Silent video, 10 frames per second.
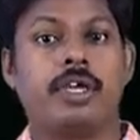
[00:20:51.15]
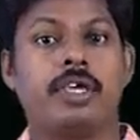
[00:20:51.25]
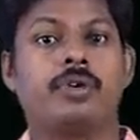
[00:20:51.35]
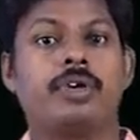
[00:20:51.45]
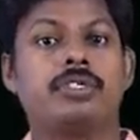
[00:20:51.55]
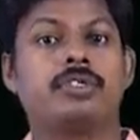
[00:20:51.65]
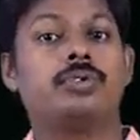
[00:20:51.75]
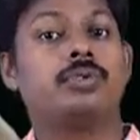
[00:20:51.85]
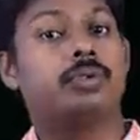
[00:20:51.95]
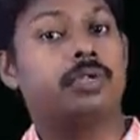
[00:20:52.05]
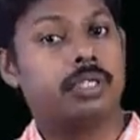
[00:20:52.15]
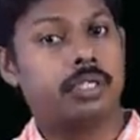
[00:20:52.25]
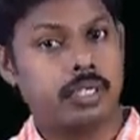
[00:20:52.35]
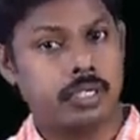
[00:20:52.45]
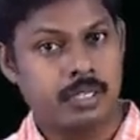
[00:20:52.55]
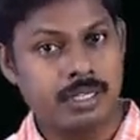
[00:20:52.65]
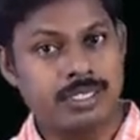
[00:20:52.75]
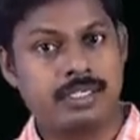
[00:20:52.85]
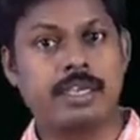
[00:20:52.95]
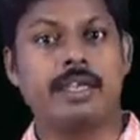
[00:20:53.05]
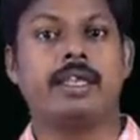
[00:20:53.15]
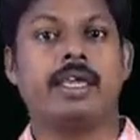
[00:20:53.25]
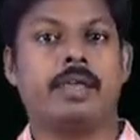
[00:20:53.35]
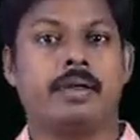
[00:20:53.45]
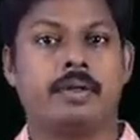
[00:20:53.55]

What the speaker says: are you going to do this Sunday?